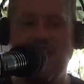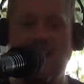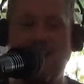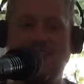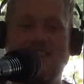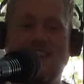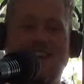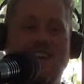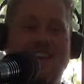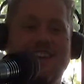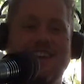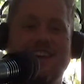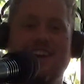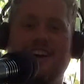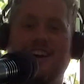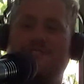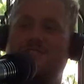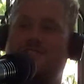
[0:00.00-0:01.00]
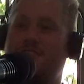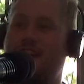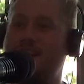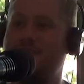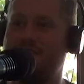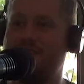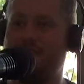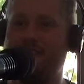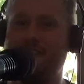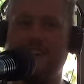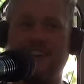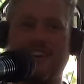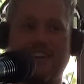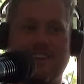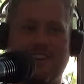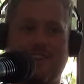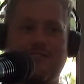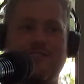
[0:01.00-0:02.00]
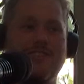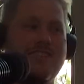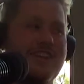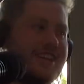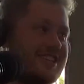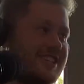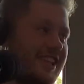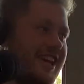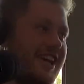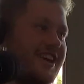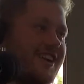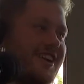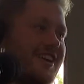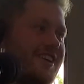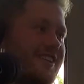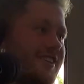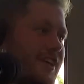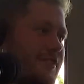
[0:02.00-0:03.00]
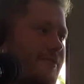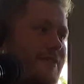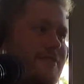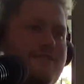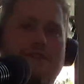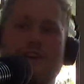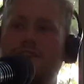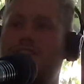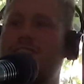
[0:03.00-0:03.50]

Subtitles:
And then driving to work like a few days later, like maybe my